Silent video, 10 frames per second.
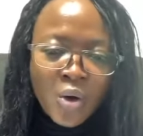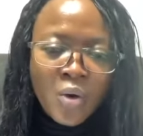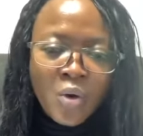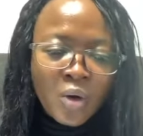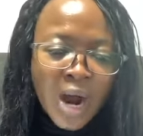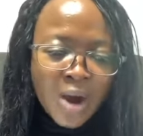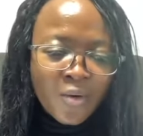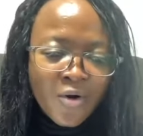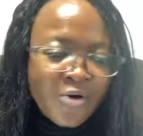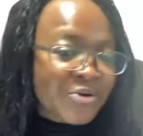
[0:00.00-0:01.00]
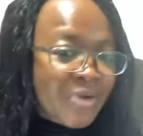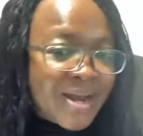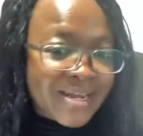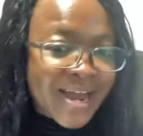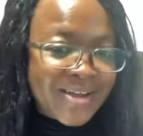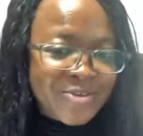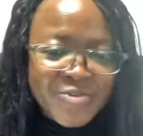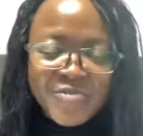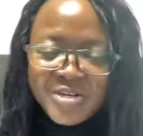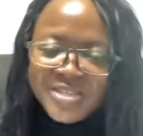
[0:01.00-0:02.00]
Or how unready are
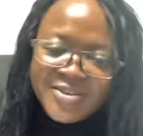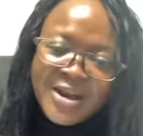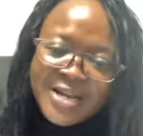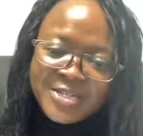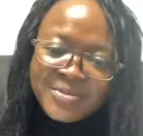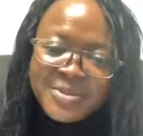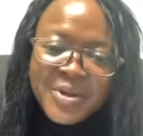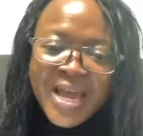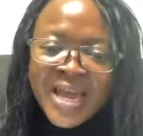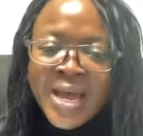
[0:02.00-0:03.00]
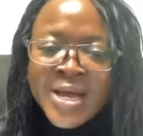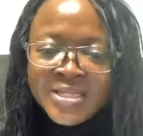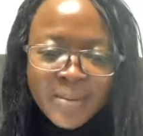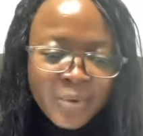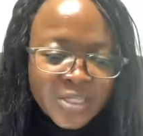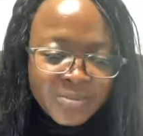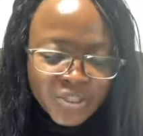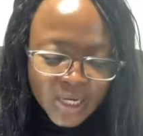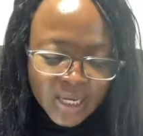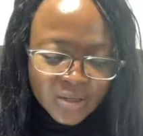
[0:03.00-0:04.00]
you for the scholarships, okay? So I'm going to be
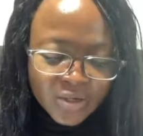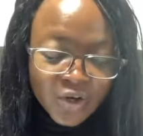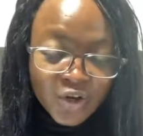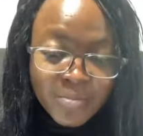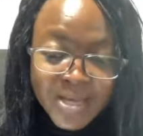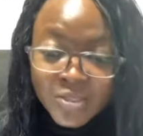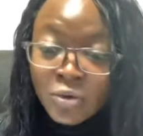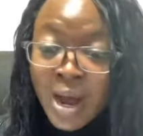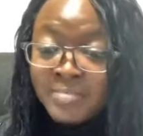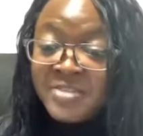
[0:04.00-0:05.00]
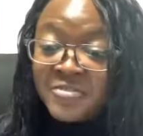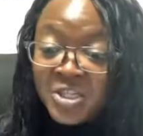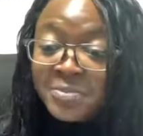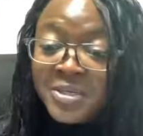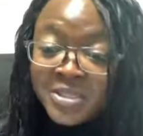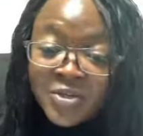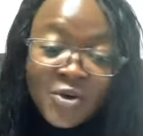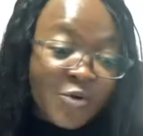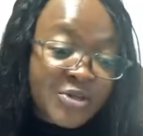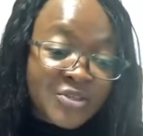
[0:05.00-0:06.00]
checking your documents. So I'm the first person
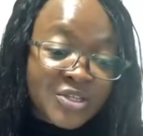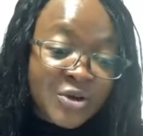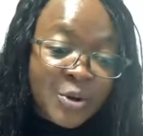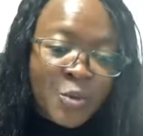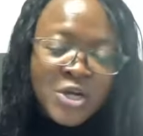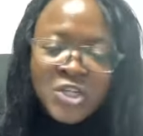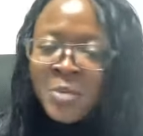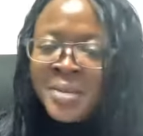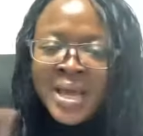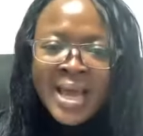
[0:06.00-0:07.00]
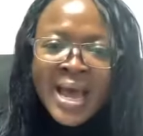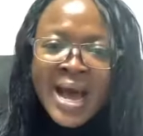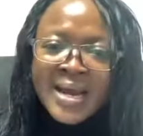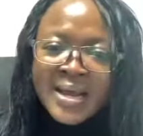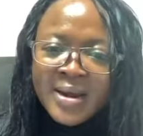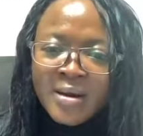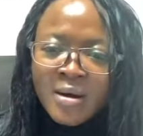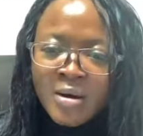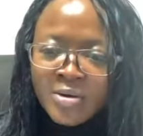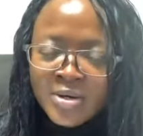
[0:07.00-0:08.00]
you're going to see on the workshop. And then
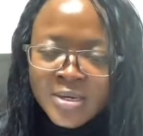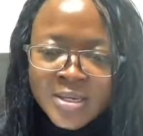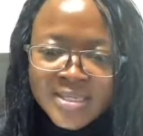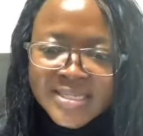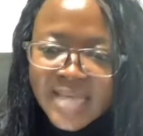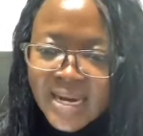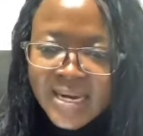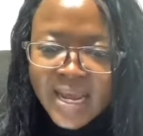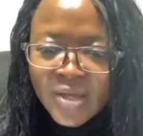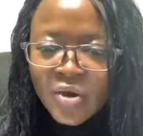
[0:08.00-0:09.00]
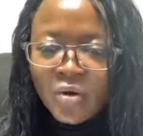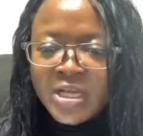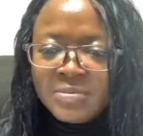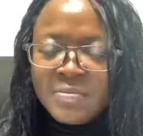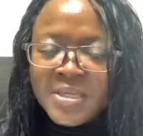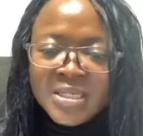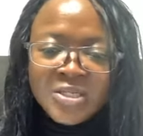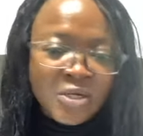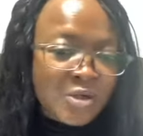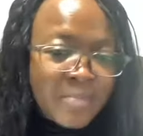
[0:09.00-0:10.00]
on Sunday, you're going to be meeting
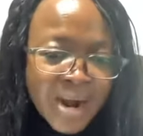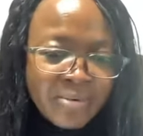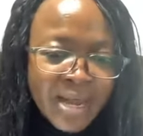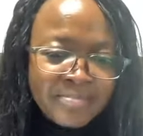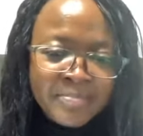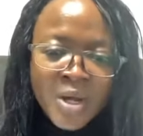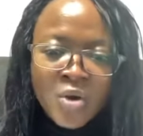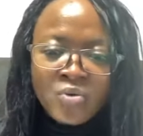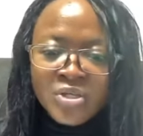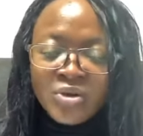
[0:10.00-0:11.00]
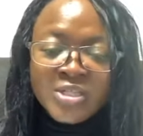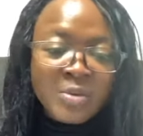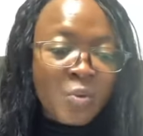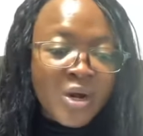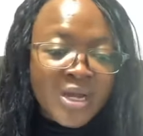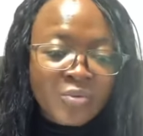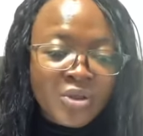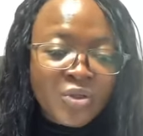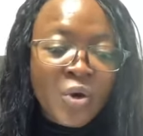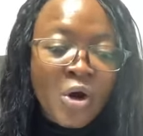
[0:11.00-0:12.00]
Dr. Mariam, who is going to be working
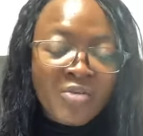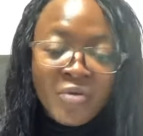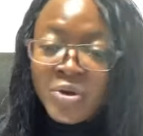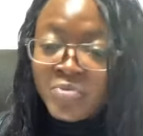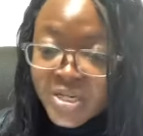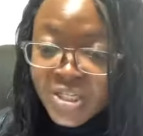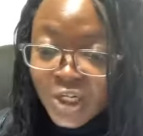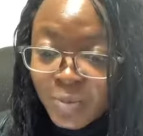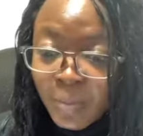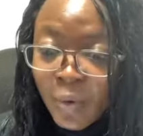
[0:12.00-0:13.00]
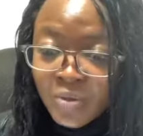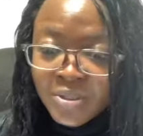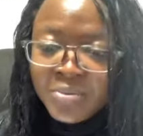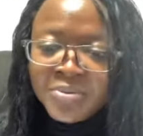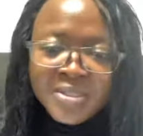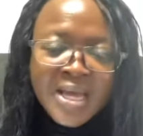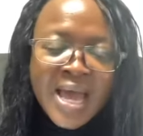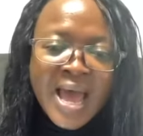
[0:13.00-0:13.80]
with you all for your research proposals.